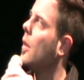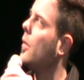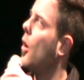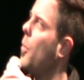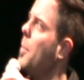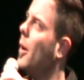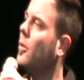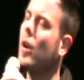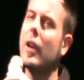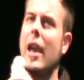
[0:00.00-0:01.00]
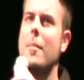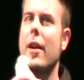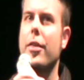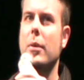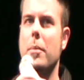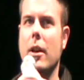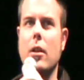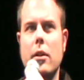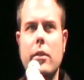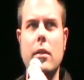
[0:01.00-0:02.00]
So we built our game on 3
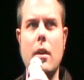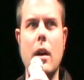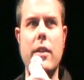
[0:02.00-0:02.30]
pillars.